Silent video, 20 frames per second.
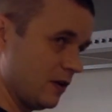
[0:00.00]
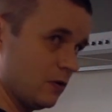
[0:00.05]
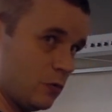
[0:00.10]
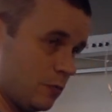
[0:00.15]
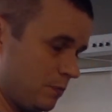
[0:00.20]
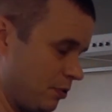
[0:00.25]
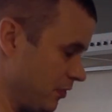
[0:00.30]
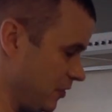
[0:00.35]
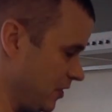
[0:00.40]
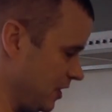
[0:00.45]

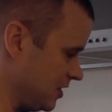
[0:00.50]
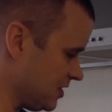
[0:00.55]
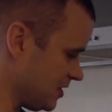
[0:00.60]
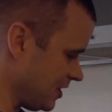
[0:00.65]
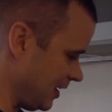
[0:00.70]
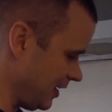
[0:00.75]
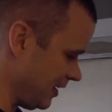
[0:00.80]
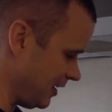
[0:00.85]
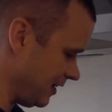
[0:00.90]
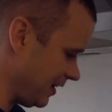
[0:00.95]
We put this
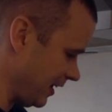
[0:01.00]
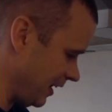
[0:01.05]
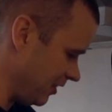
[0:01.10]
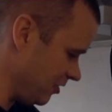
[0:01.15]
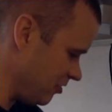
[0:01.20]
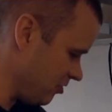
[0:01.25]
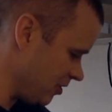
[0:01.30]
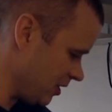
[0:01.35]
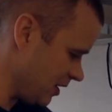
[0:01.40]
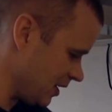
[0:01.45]
in, and then
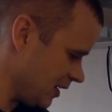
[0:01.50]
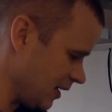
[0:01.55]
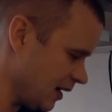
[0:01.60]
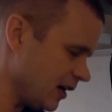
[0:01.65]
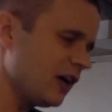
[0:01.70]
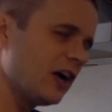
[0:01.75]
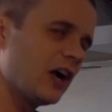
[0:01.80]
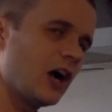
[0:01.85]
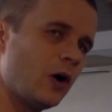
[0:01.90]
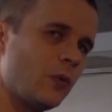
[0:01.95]
the chicken
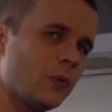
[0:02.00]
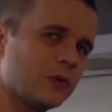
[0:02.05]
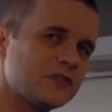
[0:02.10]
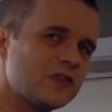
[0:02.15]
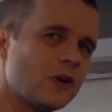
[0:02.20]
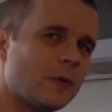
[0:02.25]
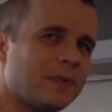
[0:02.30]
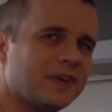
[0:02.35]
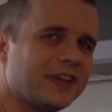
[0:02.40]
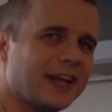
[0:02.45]
can go on
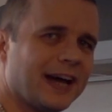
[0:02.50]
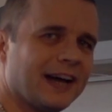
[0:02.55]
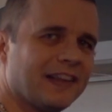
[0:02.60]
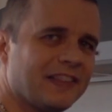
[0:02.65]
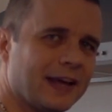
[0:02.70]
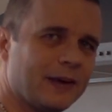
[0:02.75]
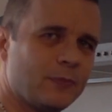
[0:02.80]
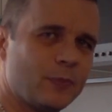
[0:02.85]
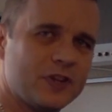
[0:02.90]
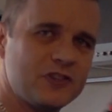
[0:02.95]
top of that.
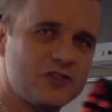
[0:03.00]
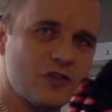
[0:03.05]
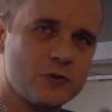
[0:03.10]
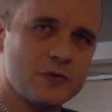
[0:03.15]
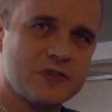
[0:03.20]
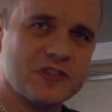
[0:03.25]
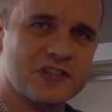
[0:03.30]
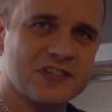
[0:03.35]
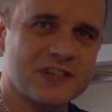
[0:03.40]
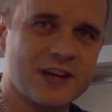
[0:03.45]
Then when
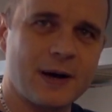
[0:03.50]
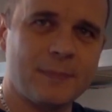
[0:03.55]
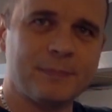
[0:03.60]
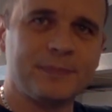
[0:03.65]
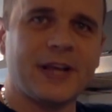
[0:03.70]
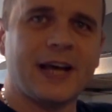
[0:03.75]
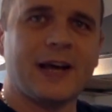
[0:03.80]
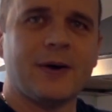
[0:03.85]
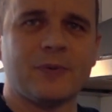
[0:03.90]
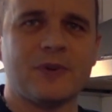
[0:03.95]
juices
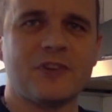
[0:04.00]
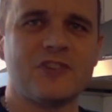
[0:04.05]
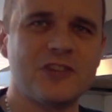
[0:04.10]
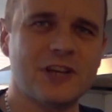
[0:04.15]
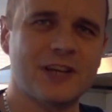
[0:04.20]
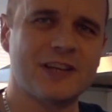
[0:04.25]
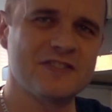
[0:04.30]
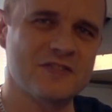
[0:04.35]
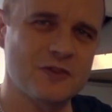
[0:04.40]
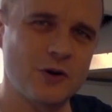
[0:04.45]
come down, the
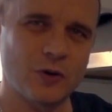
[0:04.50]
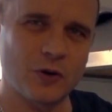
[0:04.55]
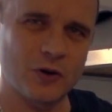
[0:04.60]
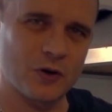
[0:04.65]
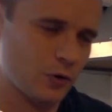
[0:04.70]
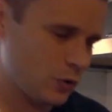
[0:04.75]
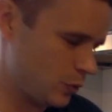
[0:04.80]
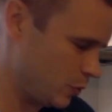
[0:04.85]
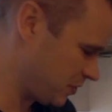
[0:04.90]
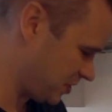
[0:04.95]
chicken's not
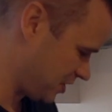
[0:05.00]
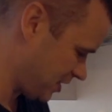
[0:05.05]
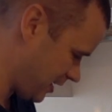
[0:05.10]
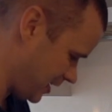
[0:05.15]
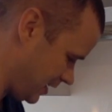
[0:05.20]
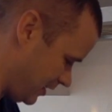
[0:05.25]
gonna all sit